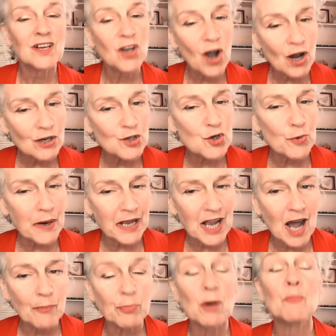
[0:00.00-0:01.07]
conjuring
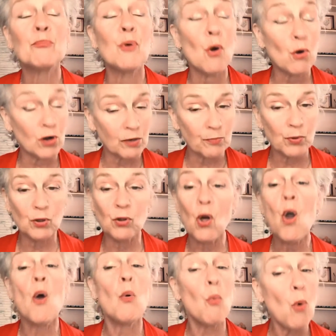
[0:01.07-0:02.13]
up portable,
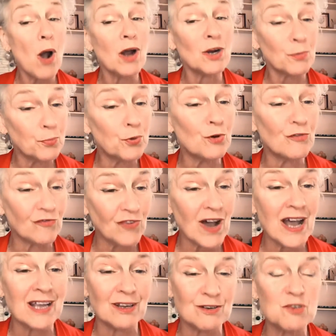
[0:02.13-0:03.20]
waterproof
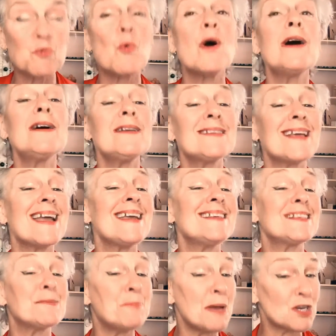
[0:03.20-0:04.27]
fires was a
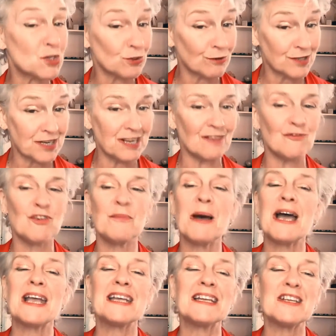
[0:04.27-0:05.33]
specialty of
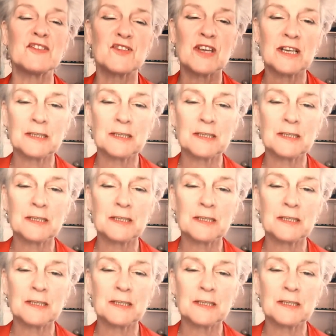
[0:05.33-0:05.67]
Hermione's.